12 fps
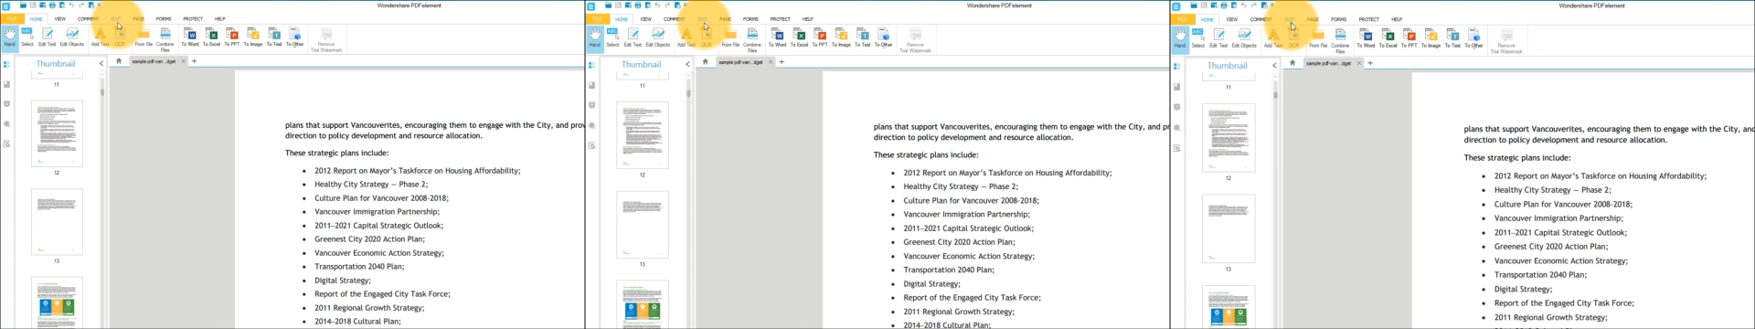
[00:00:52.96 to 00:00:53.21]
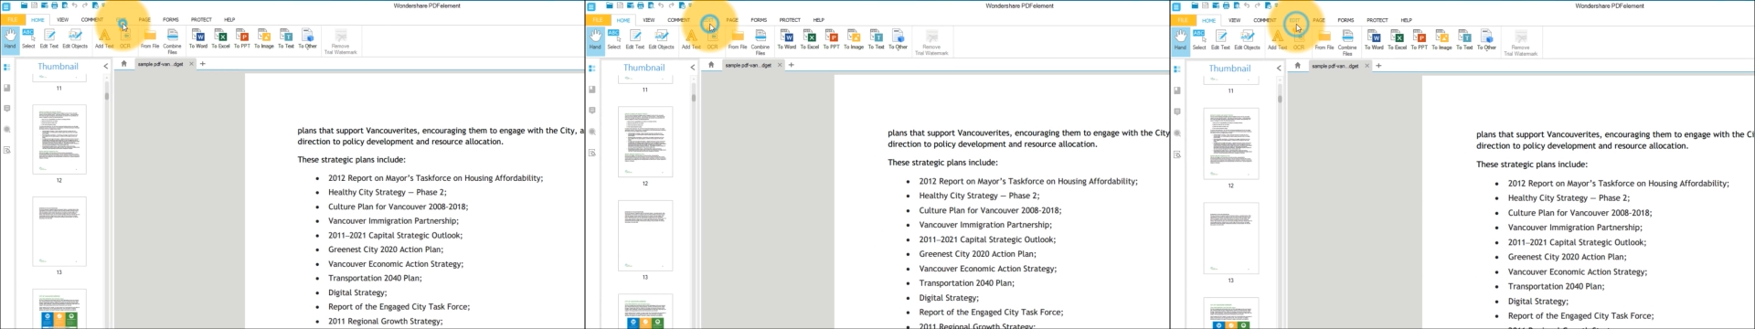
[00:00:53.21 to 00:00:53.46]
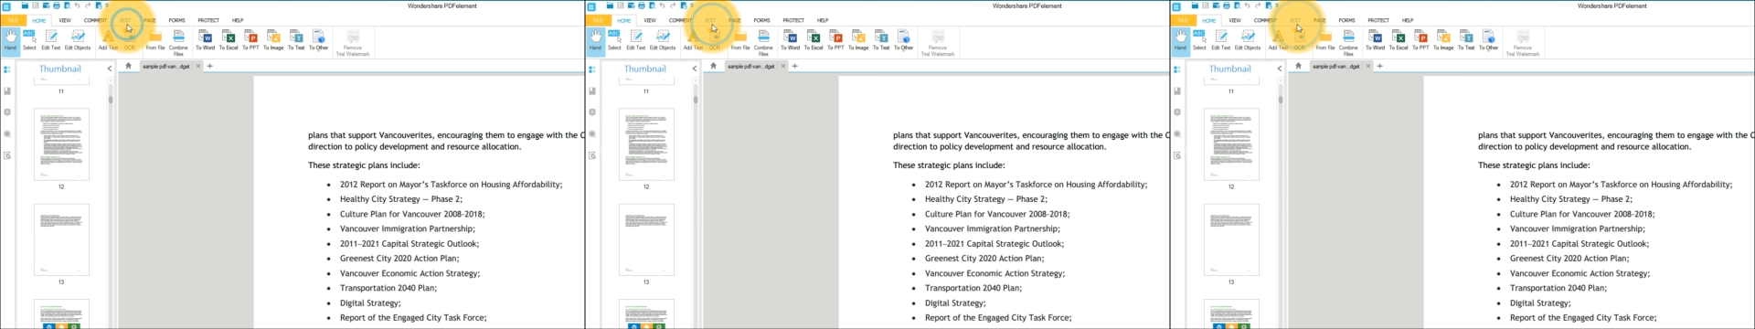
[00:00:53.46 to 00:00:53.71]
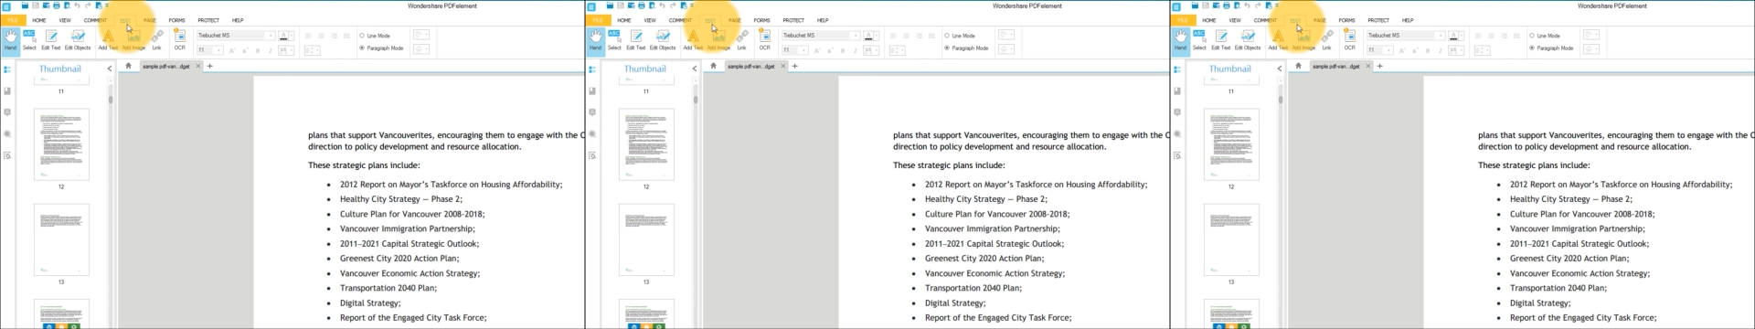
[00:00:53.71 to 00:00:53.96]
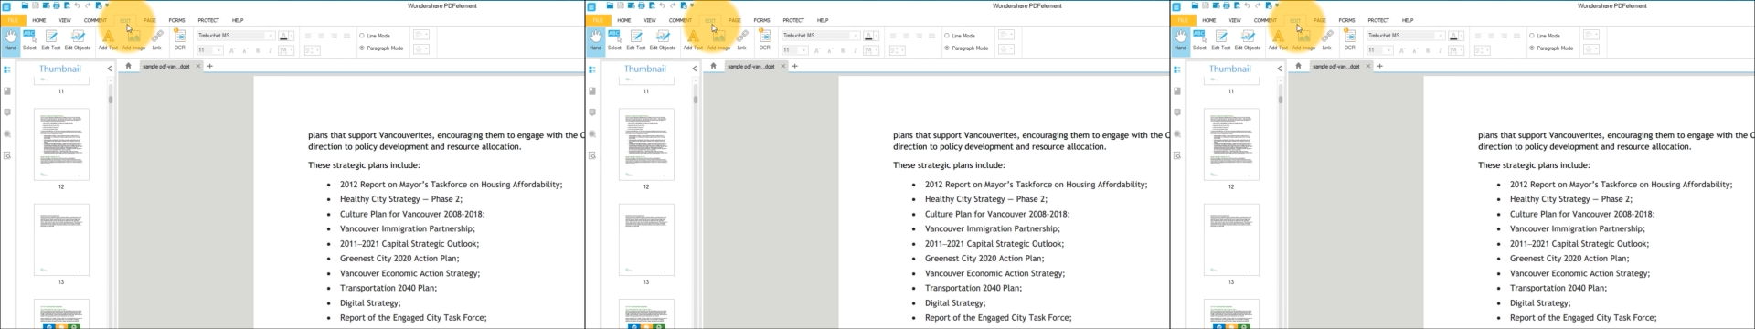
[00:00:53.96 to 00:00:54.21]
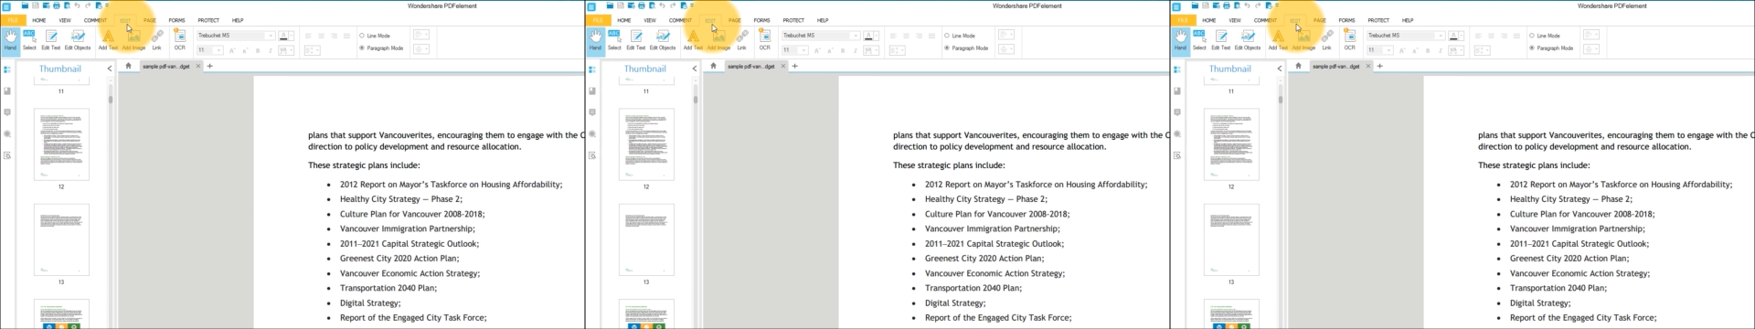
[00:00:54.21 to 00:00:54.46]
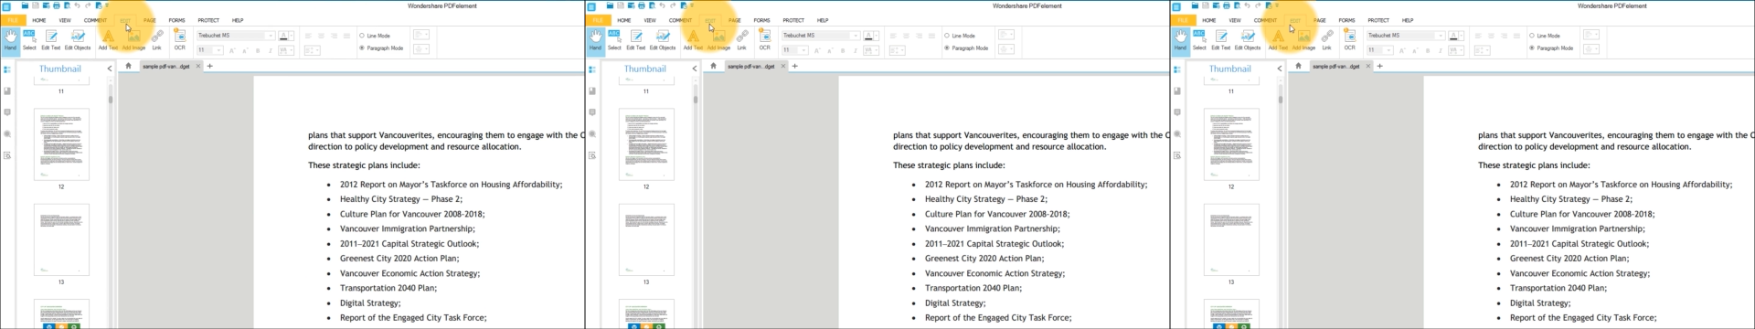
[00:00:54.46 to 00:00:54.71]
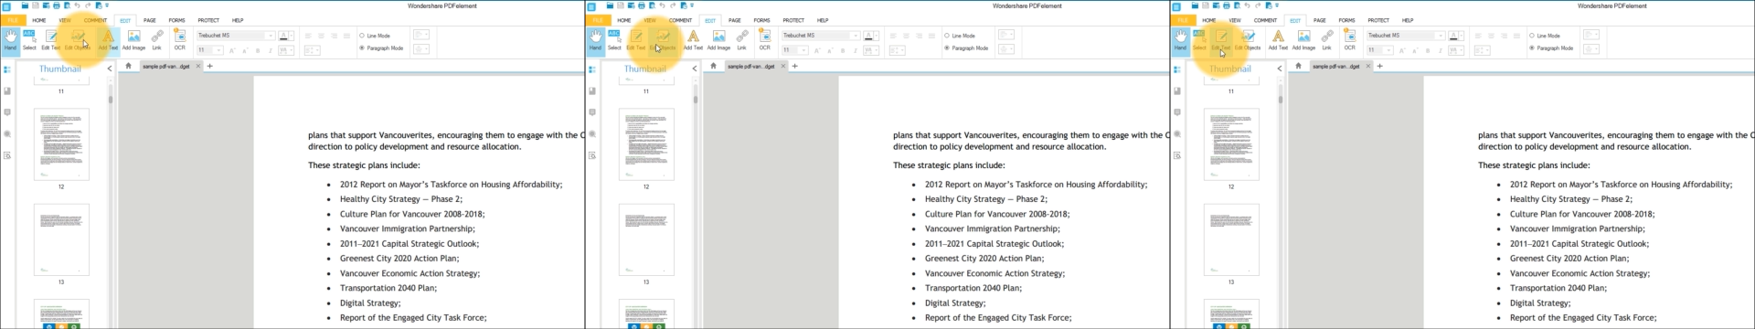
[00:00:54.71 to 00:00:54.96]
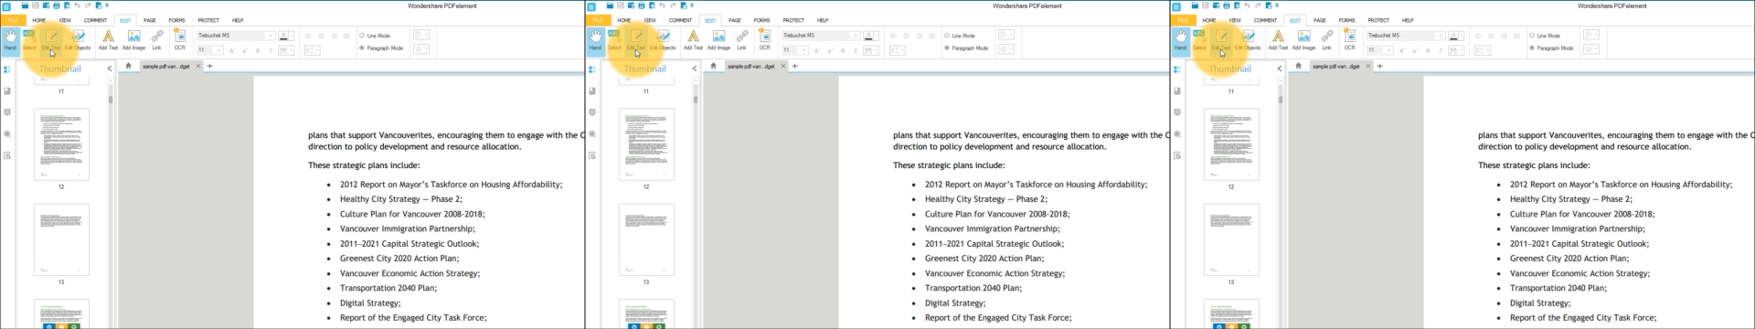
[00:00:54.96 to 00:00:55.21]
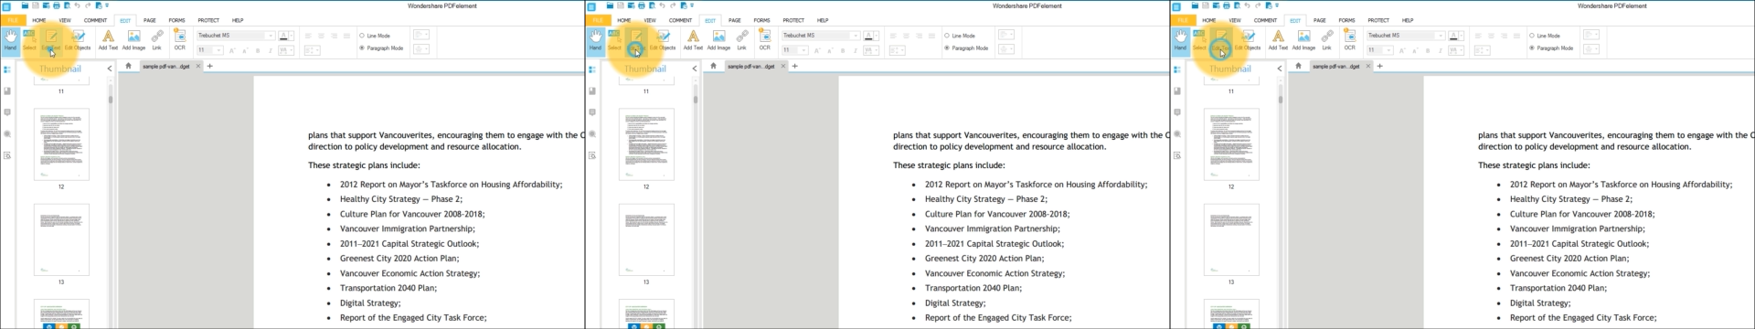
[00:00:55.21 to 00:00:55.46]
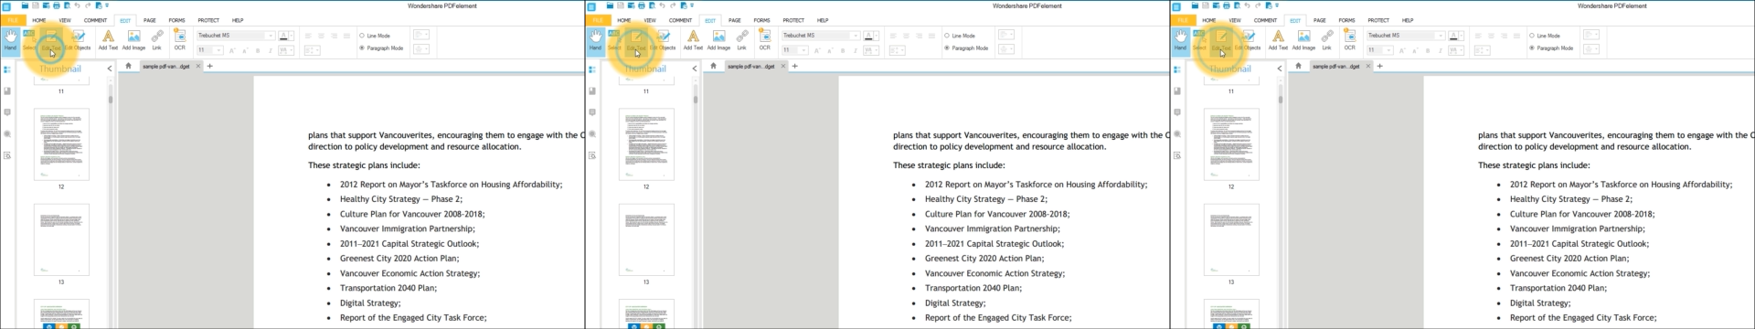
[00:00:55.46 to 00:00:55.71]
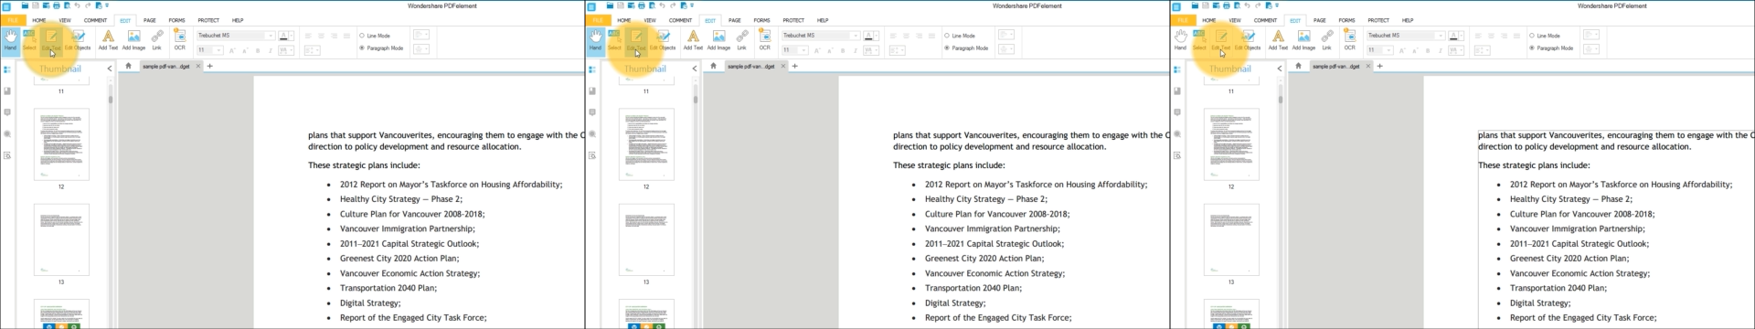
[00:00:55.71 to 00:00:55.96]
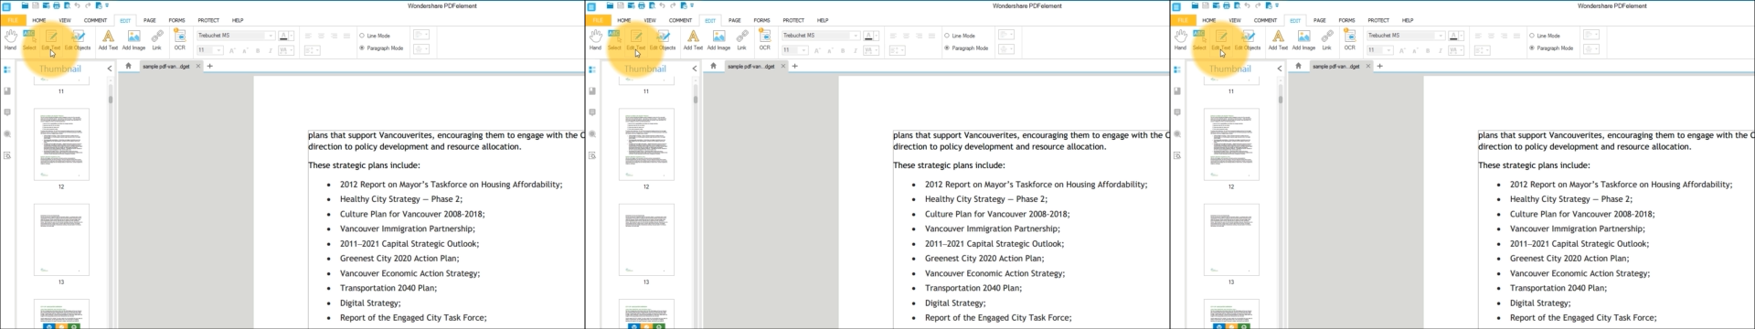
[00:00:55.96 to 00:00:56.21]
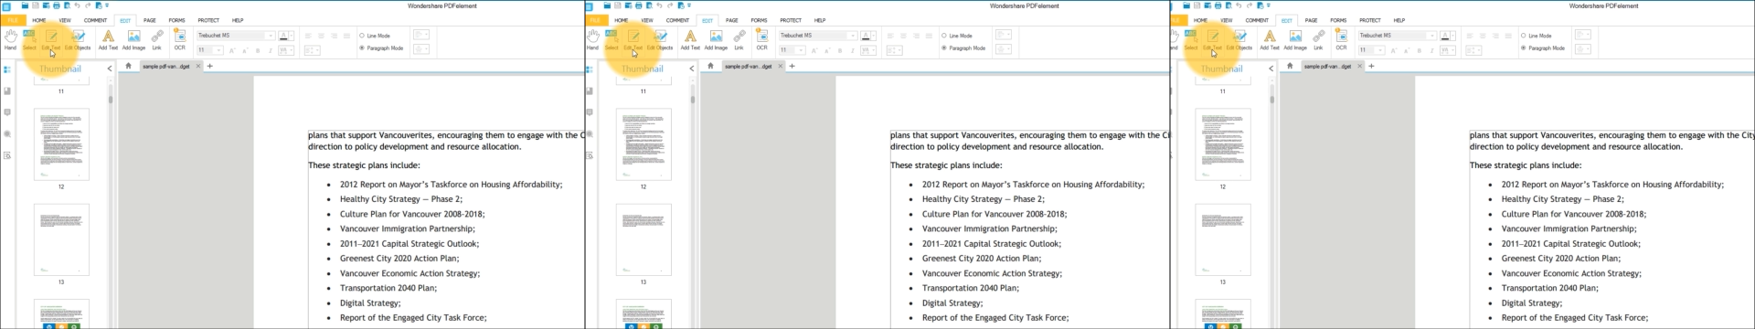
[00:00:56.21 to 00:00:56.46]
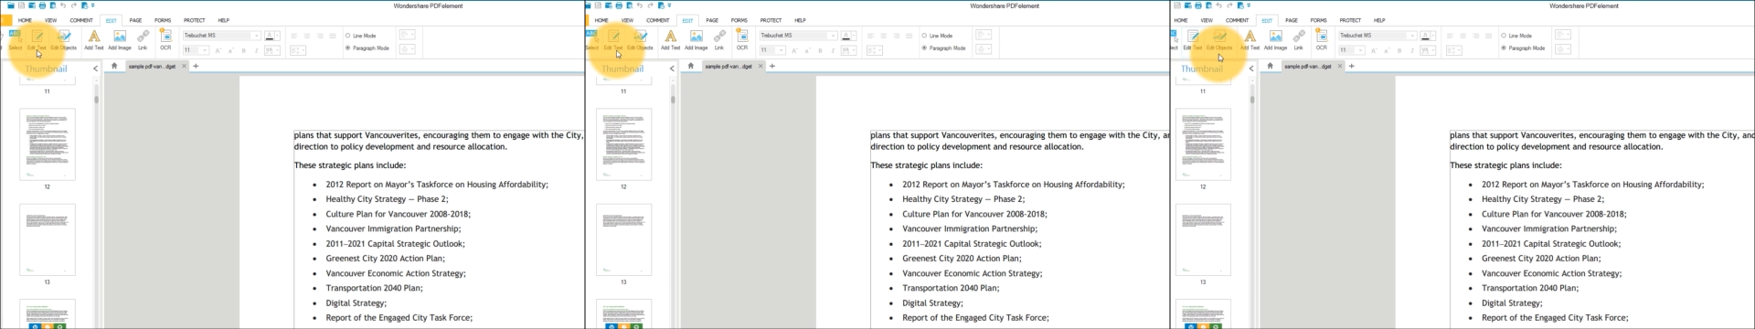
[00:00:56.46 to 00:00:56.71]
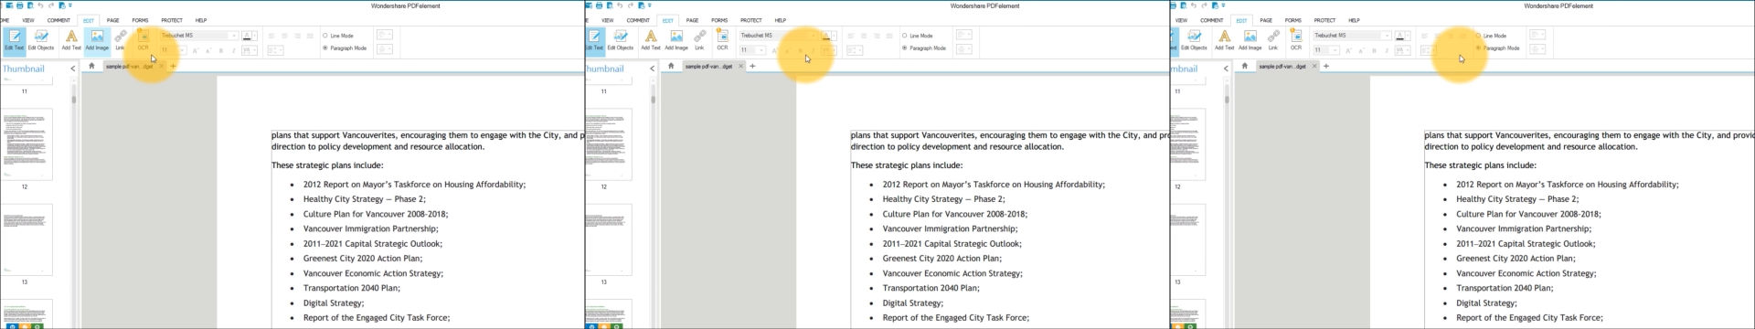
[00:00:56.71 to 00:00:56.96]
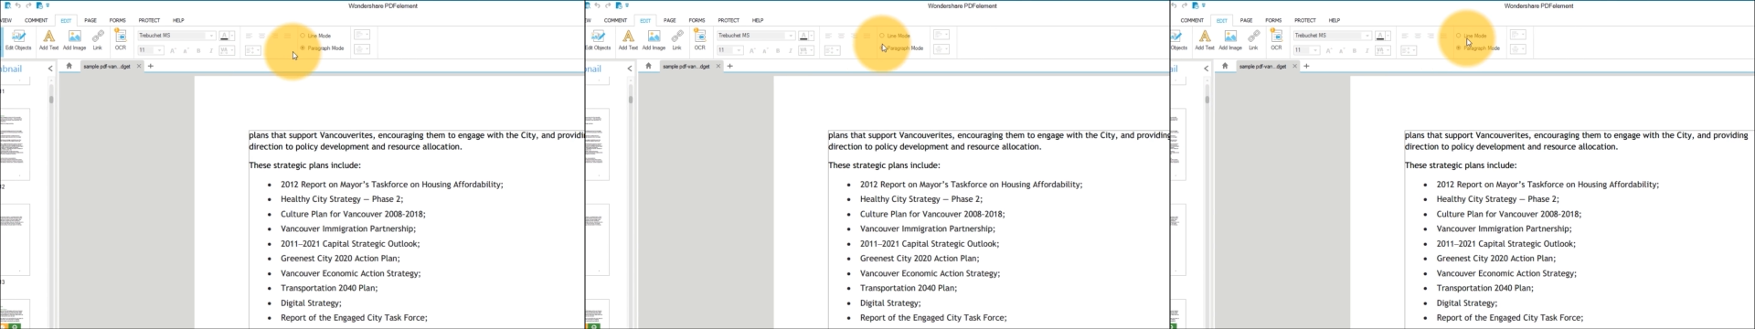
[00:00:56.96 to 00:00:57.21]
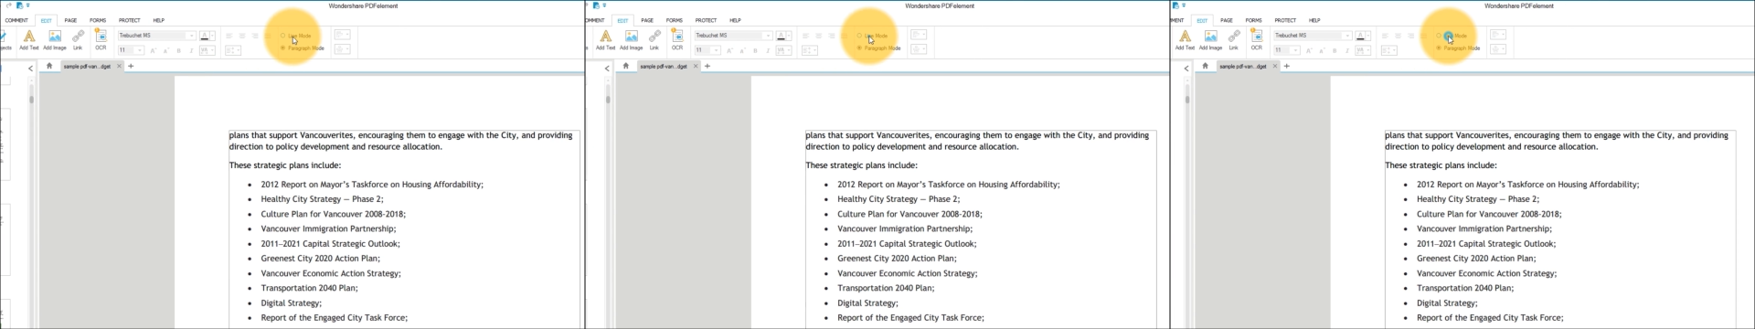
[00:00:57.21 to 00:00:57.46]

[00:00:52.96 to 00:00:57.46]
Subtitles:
[unreadable: no face in view]